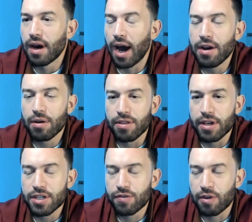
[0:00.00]
I know
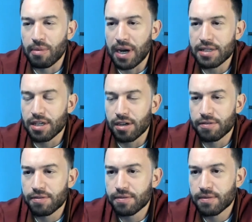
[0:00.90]
this from
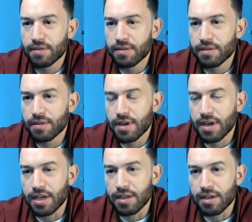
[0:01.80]
myself
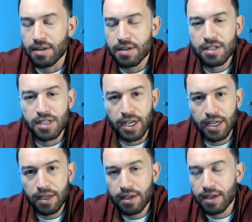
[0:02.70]
in
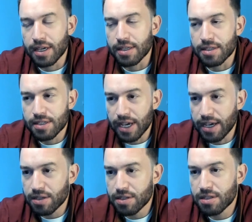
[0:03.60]
singing, in
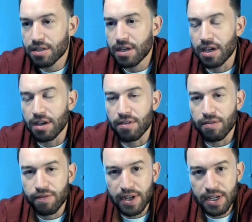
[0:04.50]
sales, in
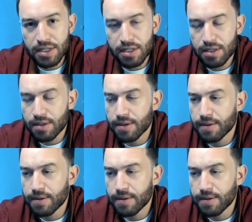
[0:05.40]
fitness.